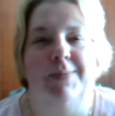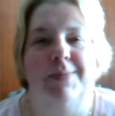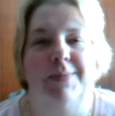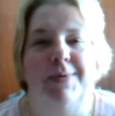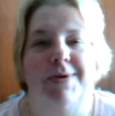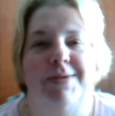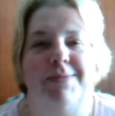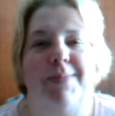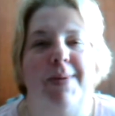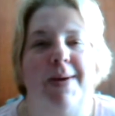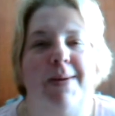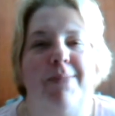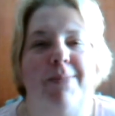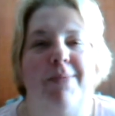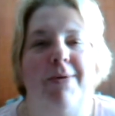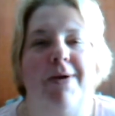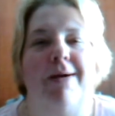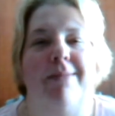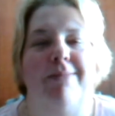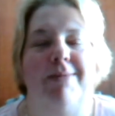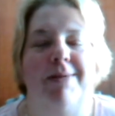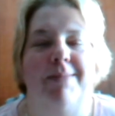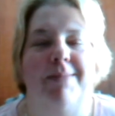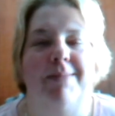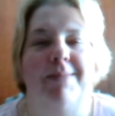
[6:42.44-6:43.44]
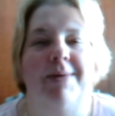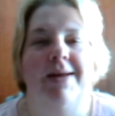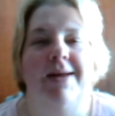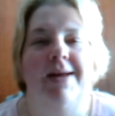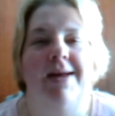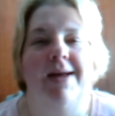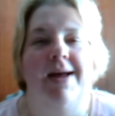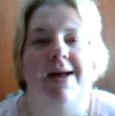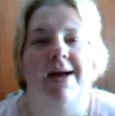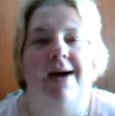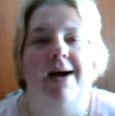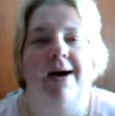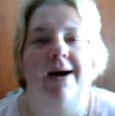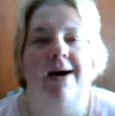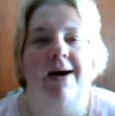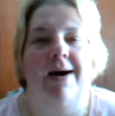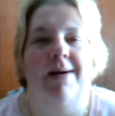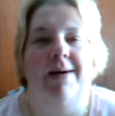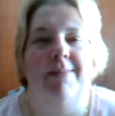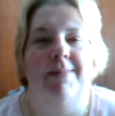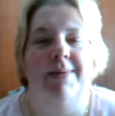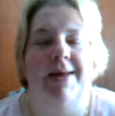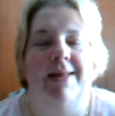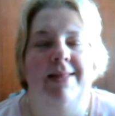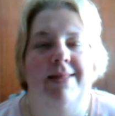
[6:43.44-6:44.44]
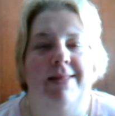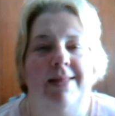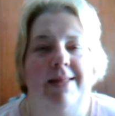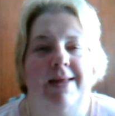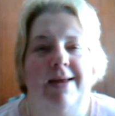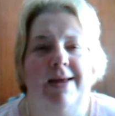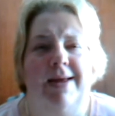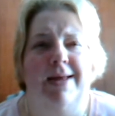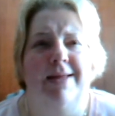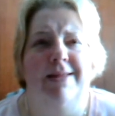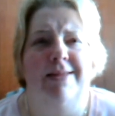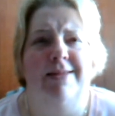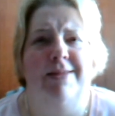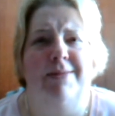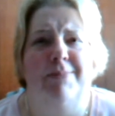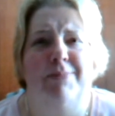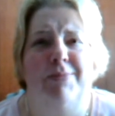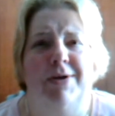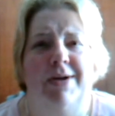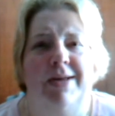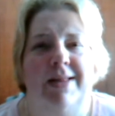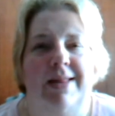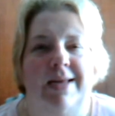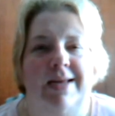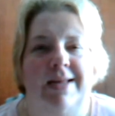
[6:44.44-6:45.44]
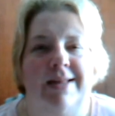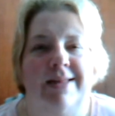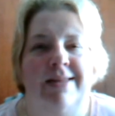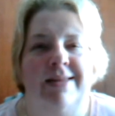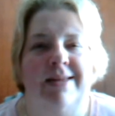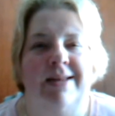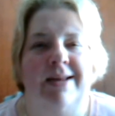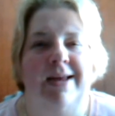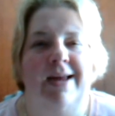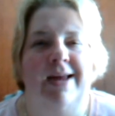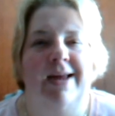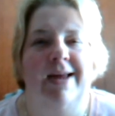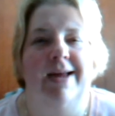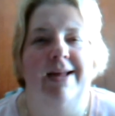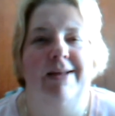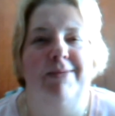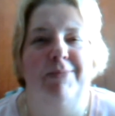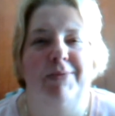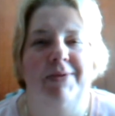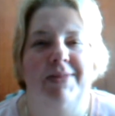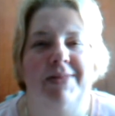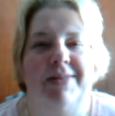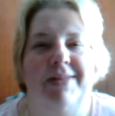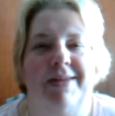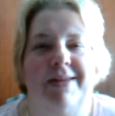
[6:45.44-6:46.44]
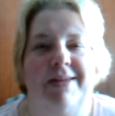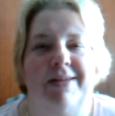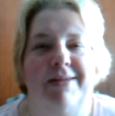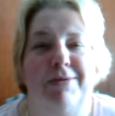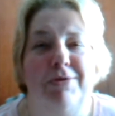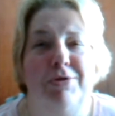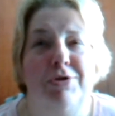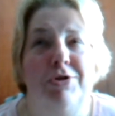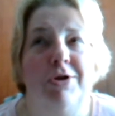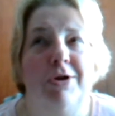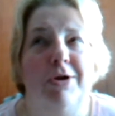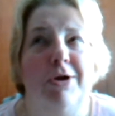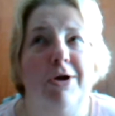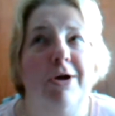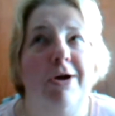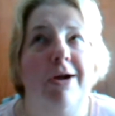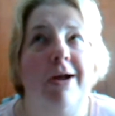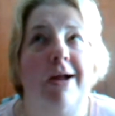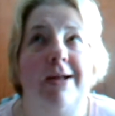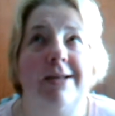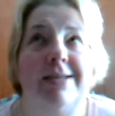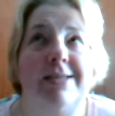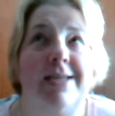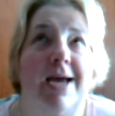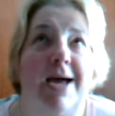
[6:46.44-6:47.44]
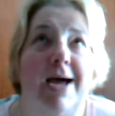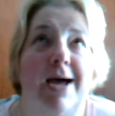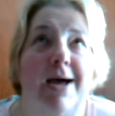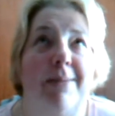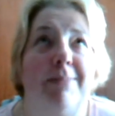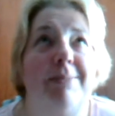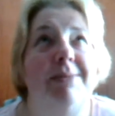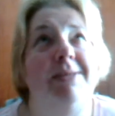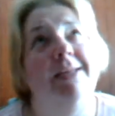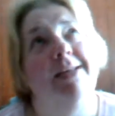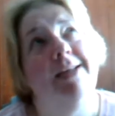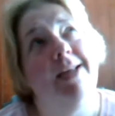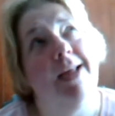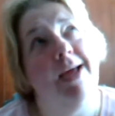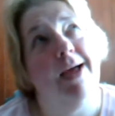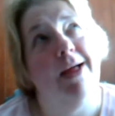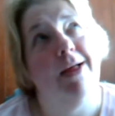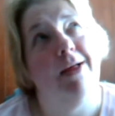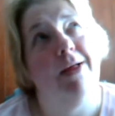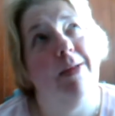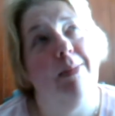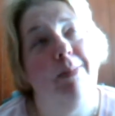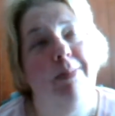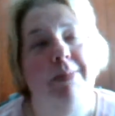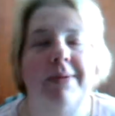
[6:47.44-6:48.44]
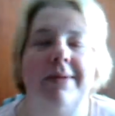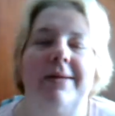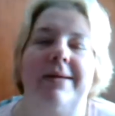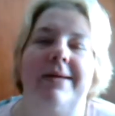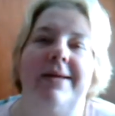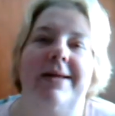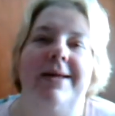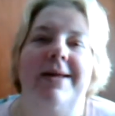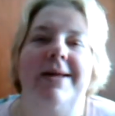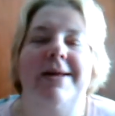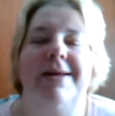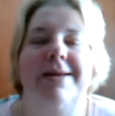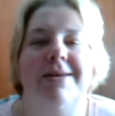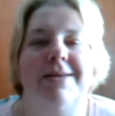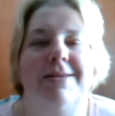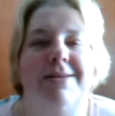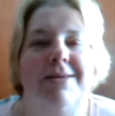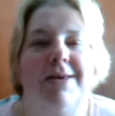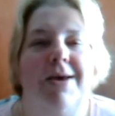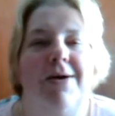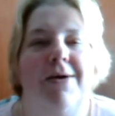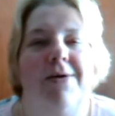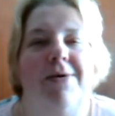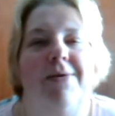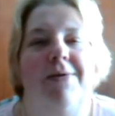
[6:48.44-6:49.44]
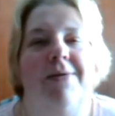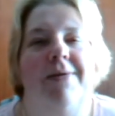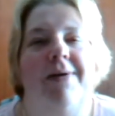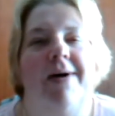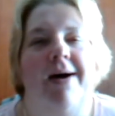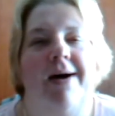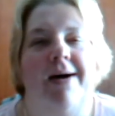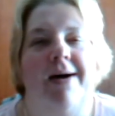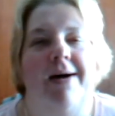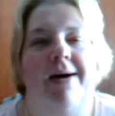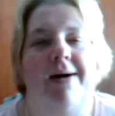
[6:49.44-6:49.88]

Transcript: was my problem. And I guess the pralines that I had with the sugar on top didn't help. So